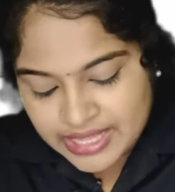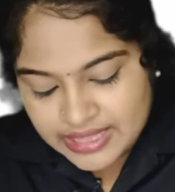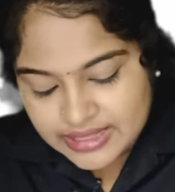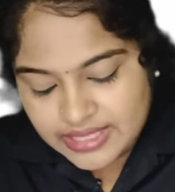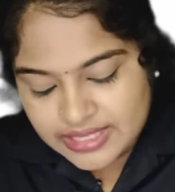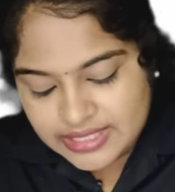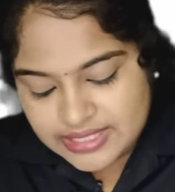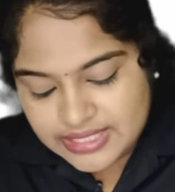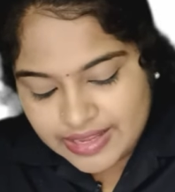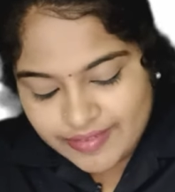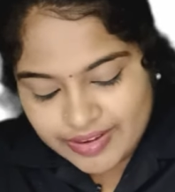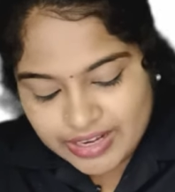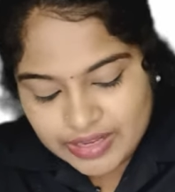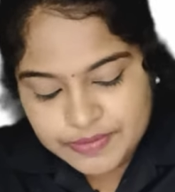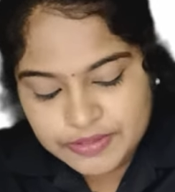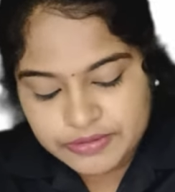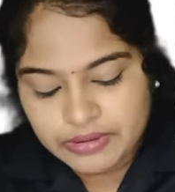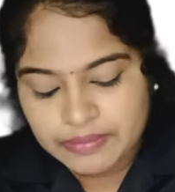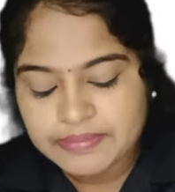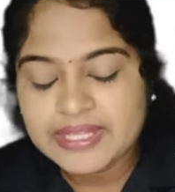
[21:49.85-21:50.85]
This
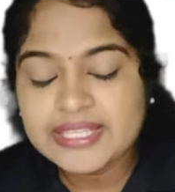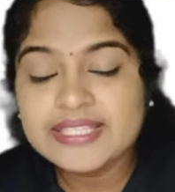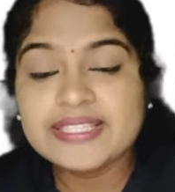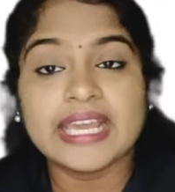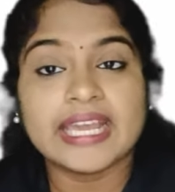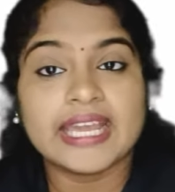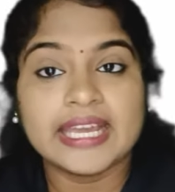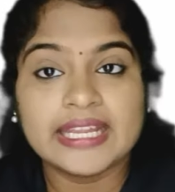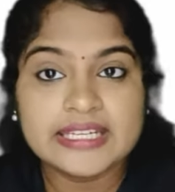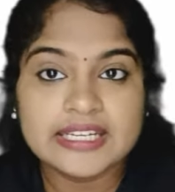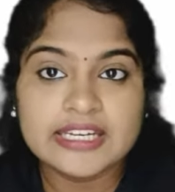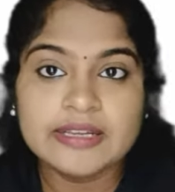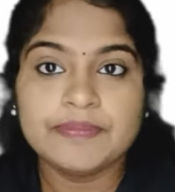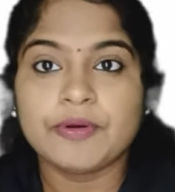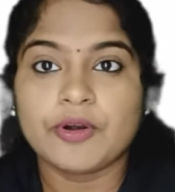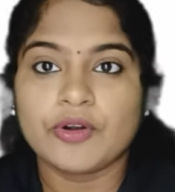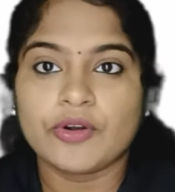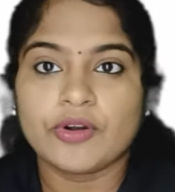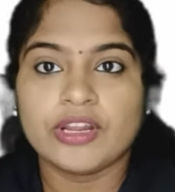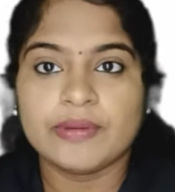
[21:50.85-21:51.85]
develops from the secondary
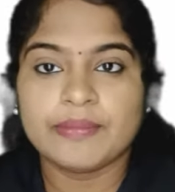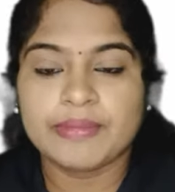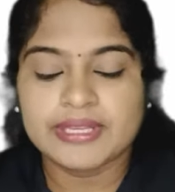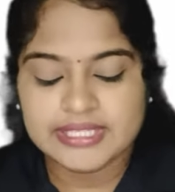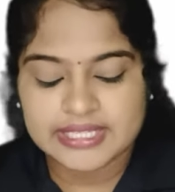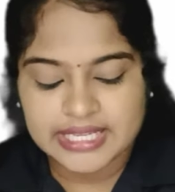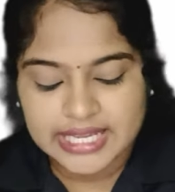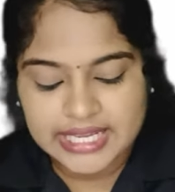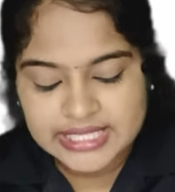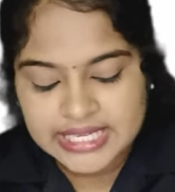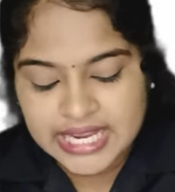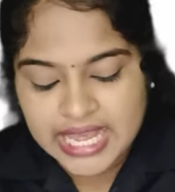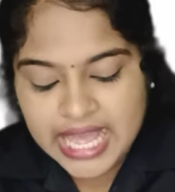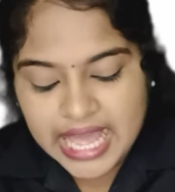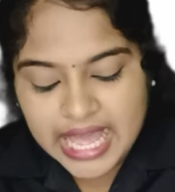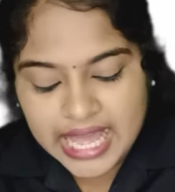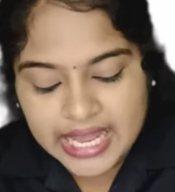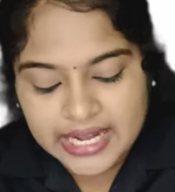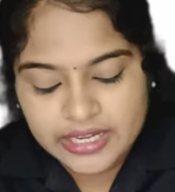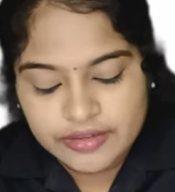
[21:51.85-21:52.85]
protonema stage
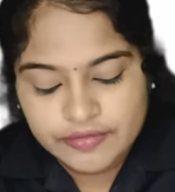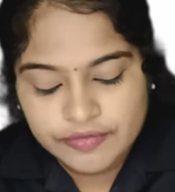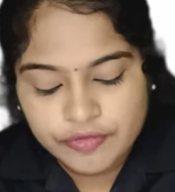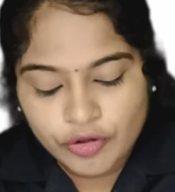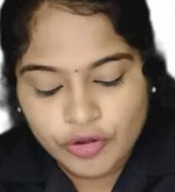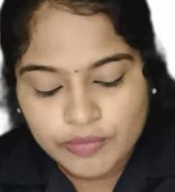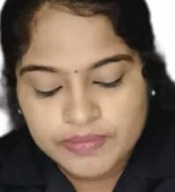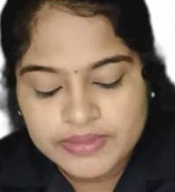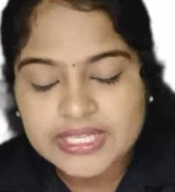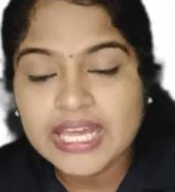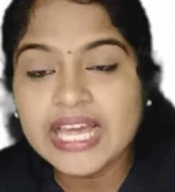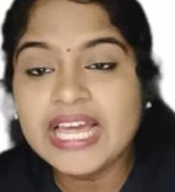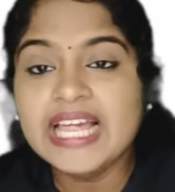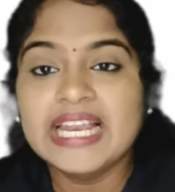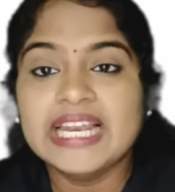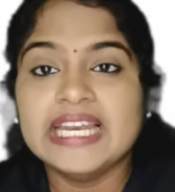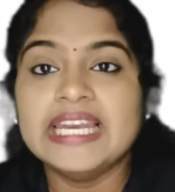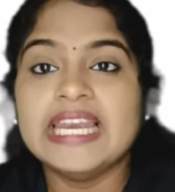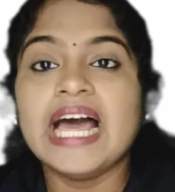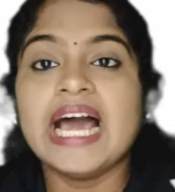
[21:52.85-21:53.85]
and it forms
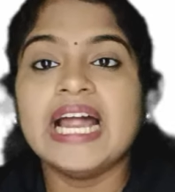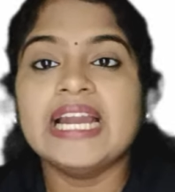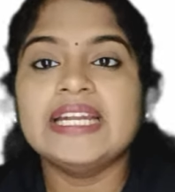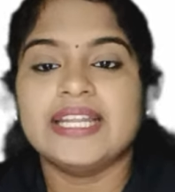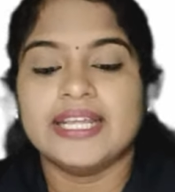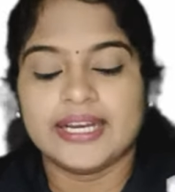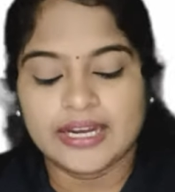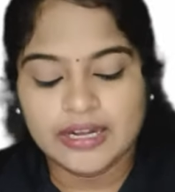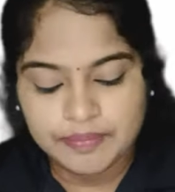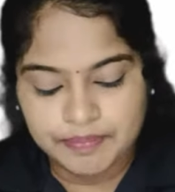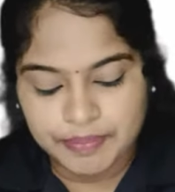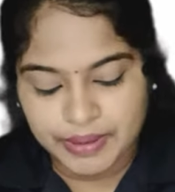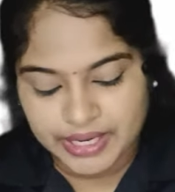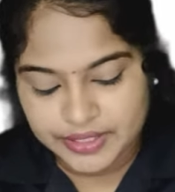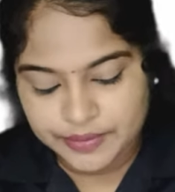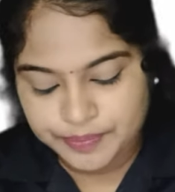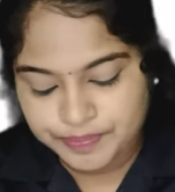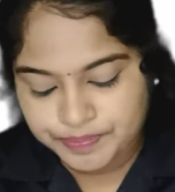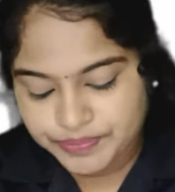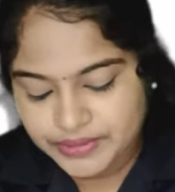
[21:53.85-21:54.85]
a lateral
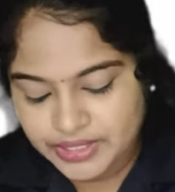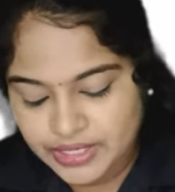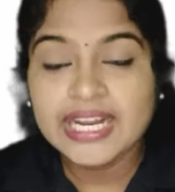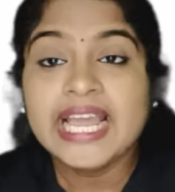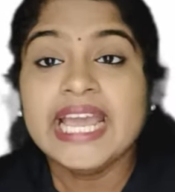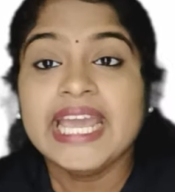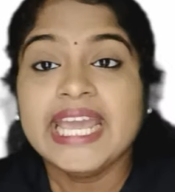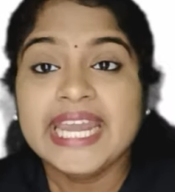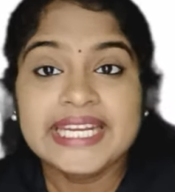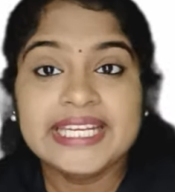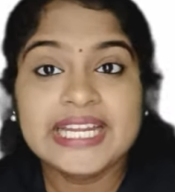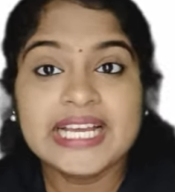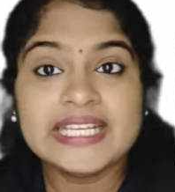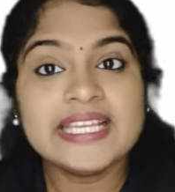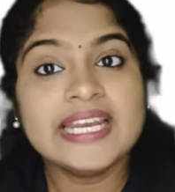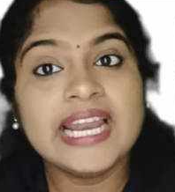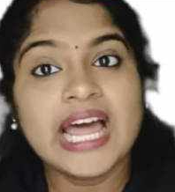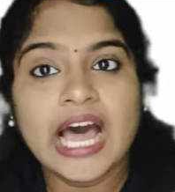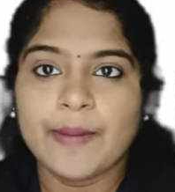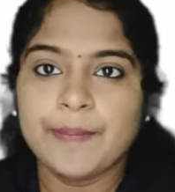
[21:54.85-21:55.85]
bud. It has
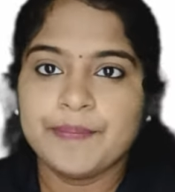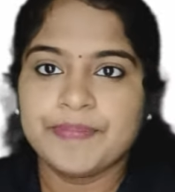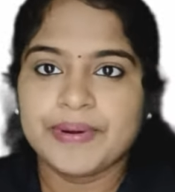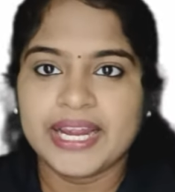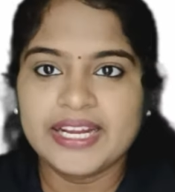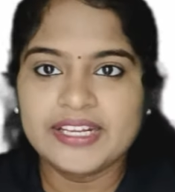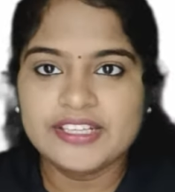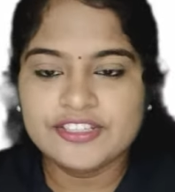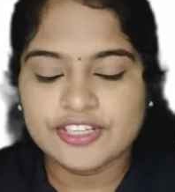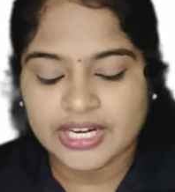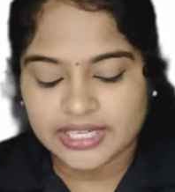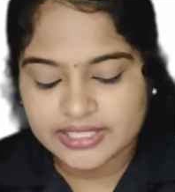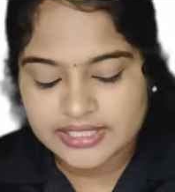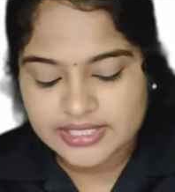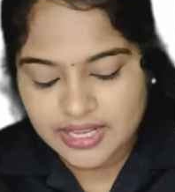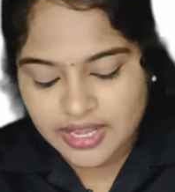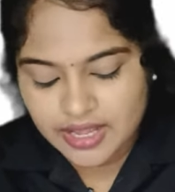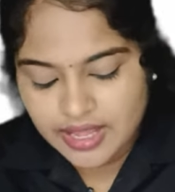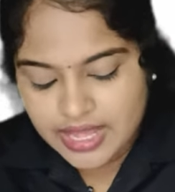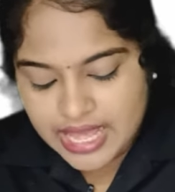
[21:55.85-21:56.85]
an upright
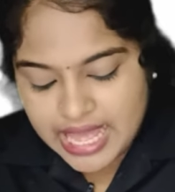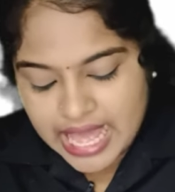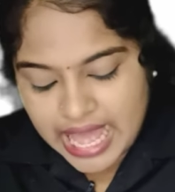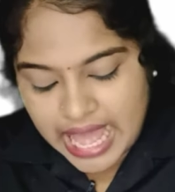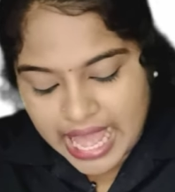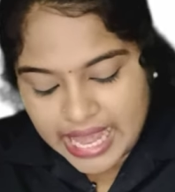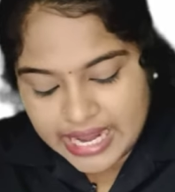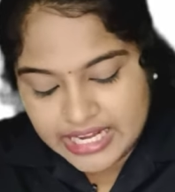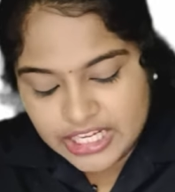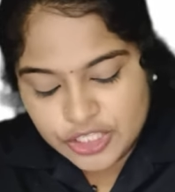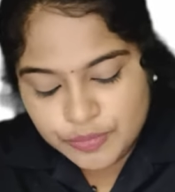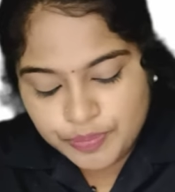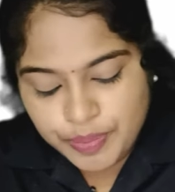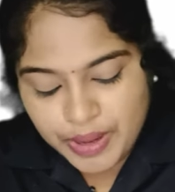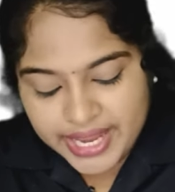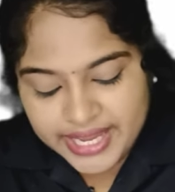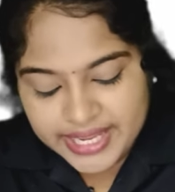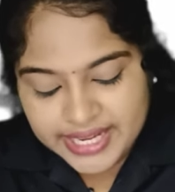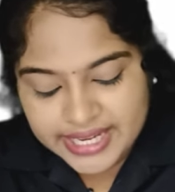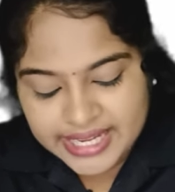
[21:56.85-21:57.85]
structure and
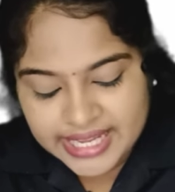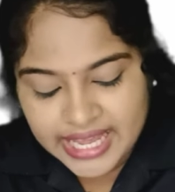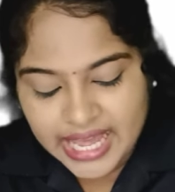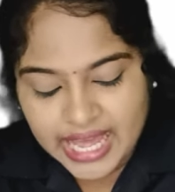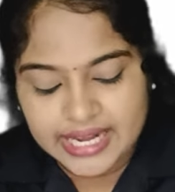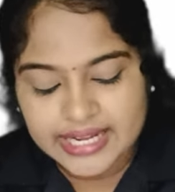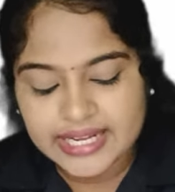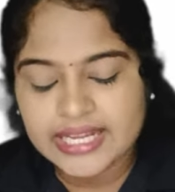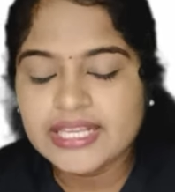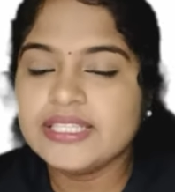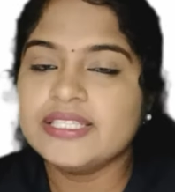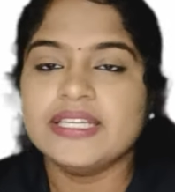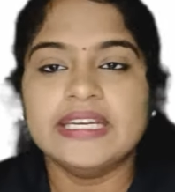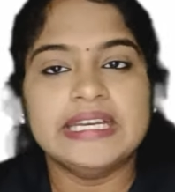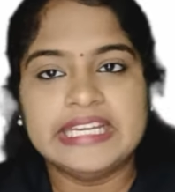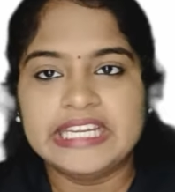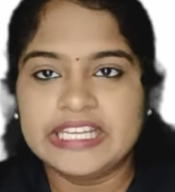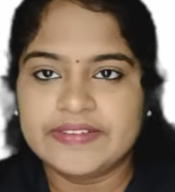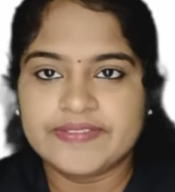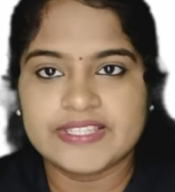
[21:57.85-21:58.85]
spirally arranged
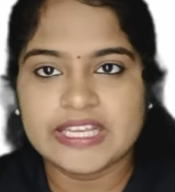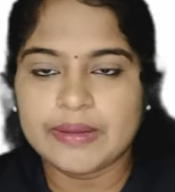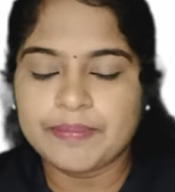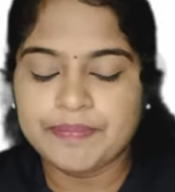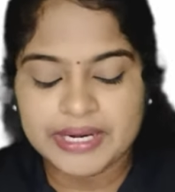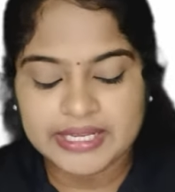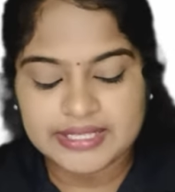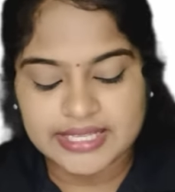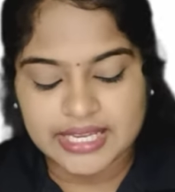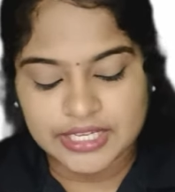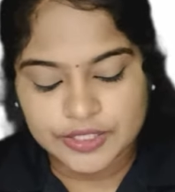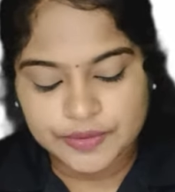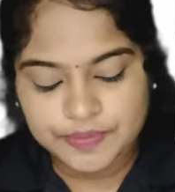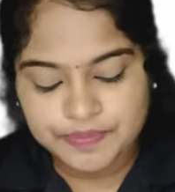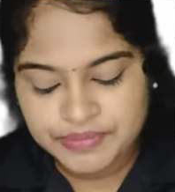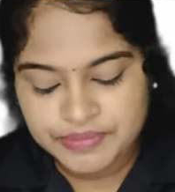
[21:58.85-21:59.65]
leaves are present.